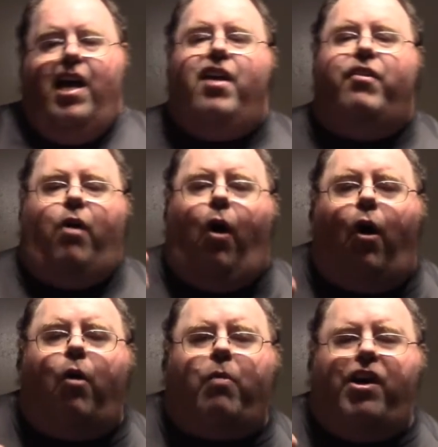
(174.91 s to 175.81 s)
And it's
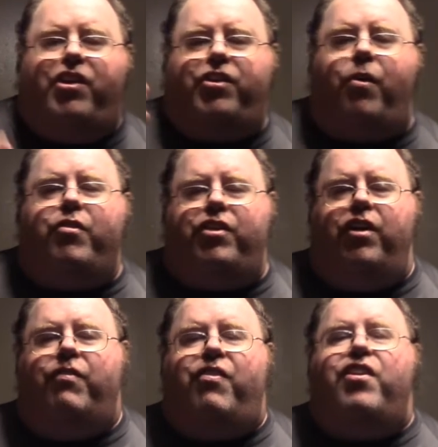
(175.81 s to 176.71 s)
always
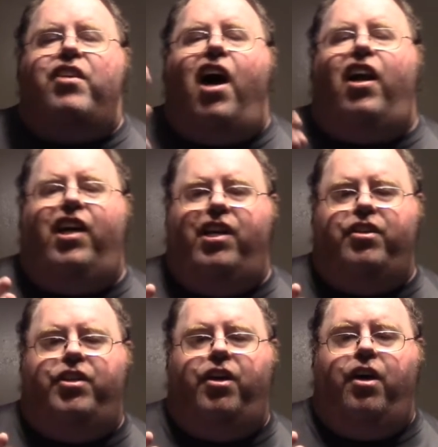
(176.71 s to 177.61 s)
searching for
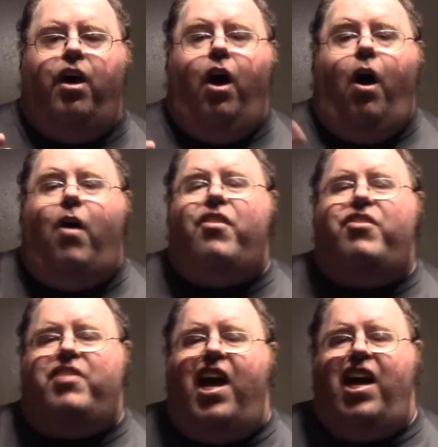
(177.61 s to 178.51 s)
knowledge
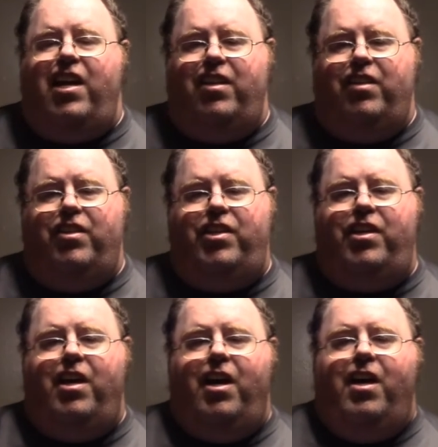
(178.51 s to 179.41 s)
on
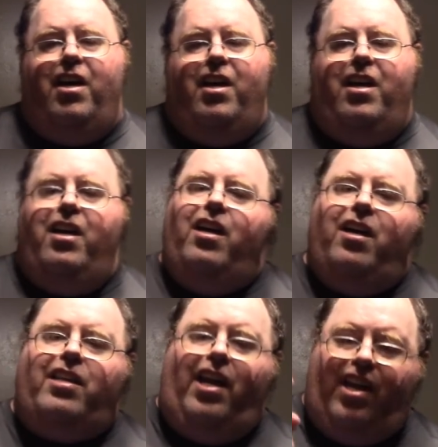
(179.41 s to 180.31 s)
things
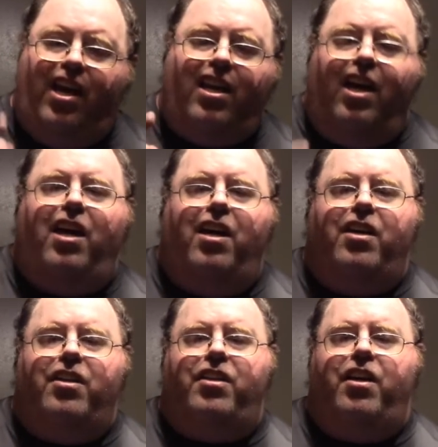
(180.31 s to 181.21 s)
that he
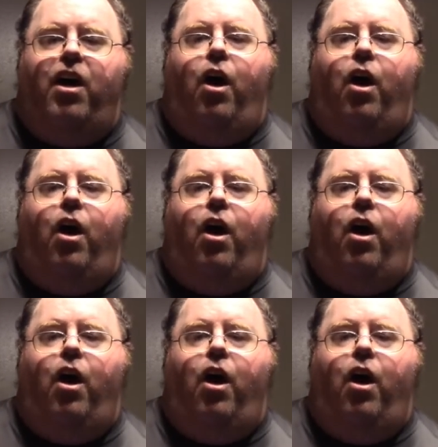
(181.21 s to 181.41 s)
is